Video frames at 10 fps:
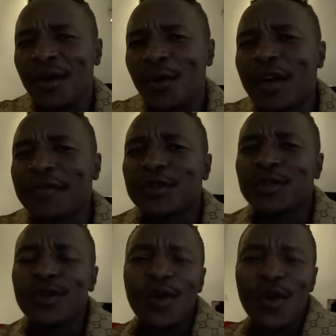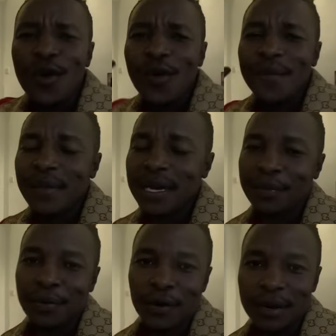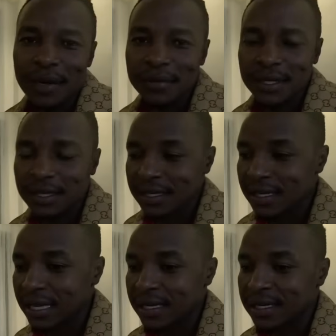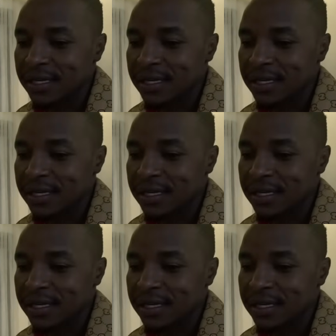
we have so many problems that